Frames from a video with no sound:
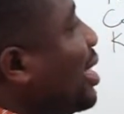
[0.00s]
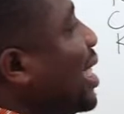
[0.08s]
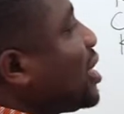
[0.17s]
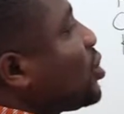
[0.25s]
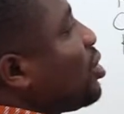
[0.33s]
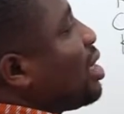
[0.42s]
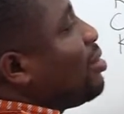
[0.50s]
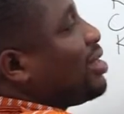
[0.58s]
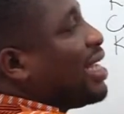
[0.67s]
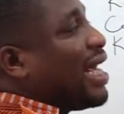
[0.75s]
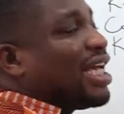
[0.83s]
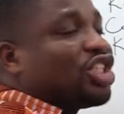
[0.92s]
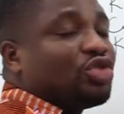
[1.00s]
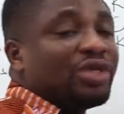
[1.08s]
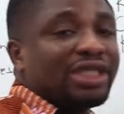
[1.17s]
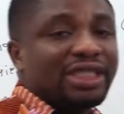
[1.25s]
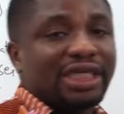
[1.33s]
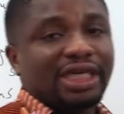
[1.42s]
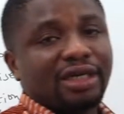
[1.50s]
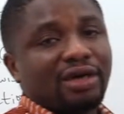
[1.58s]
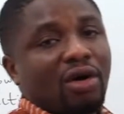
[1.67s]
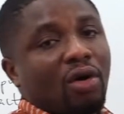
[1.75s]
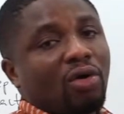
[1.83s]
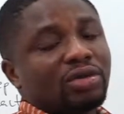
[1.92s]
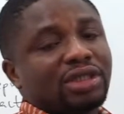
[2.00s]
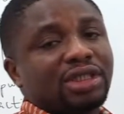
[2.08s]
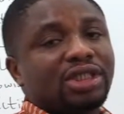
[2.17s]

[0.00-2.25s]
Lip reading: Let's talk about the extrinsic or